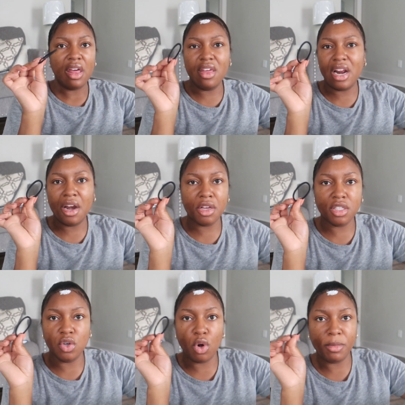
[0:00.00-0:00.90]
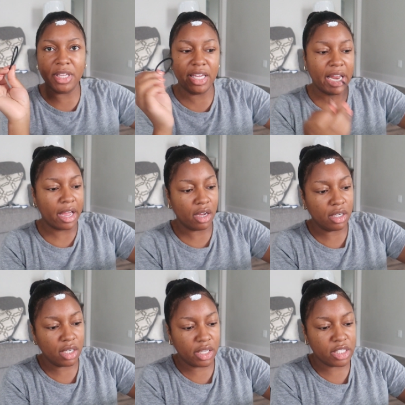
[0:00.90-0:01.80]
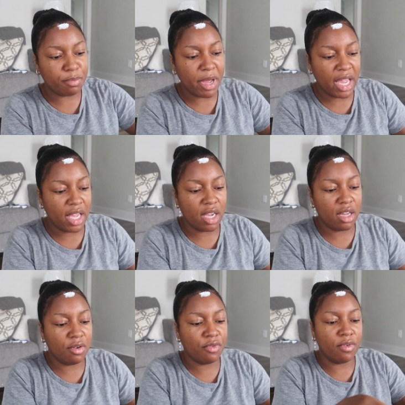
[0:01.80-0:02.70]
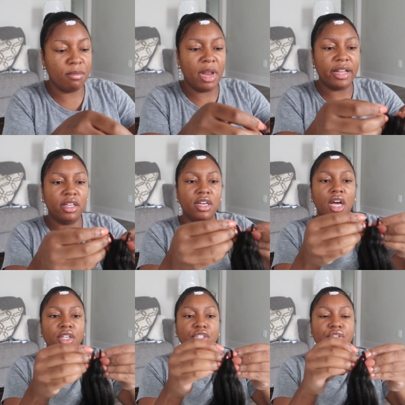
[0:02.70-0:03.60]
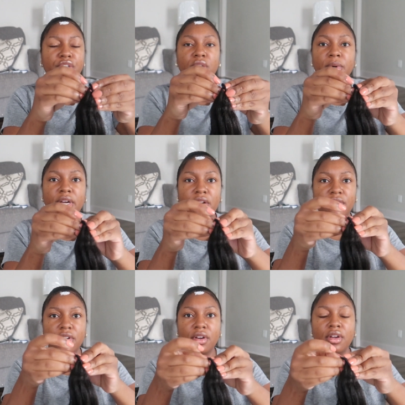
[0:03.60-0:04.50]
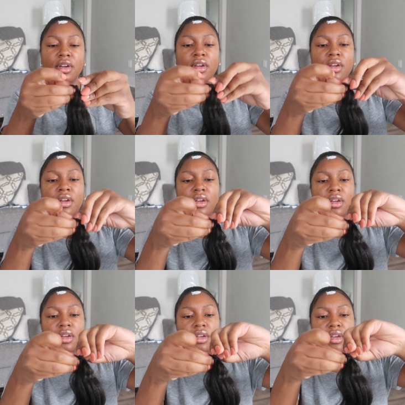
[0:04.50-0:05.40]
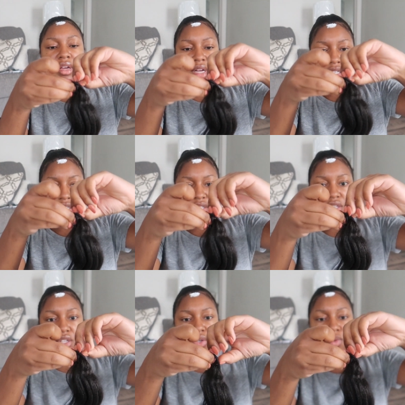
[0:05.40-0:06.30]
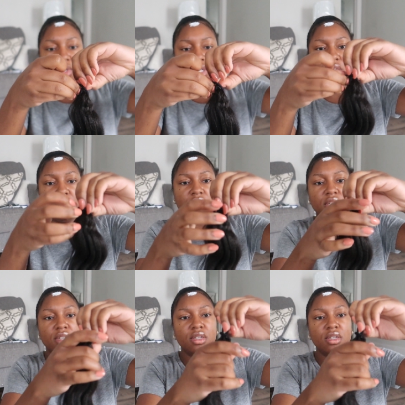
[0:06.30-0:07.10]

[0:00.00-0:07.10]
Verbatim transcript: And then I just normally get like a goodies band from like the Dollar Tree or wherever and I just use it